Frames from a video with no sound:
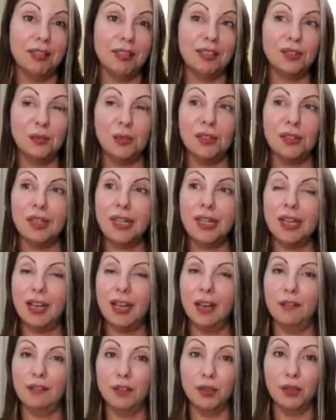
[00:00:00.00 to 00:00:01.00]
it when they
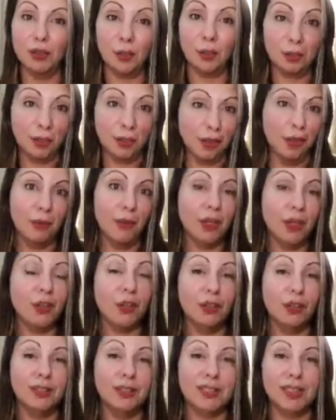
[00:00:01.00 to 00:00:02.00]
have not only our
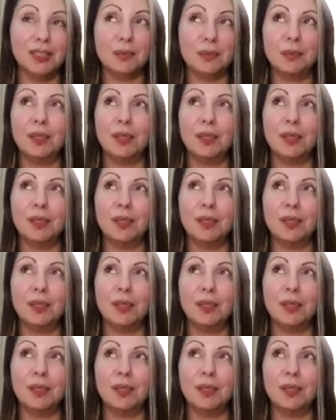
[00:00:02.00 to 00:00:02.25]
content,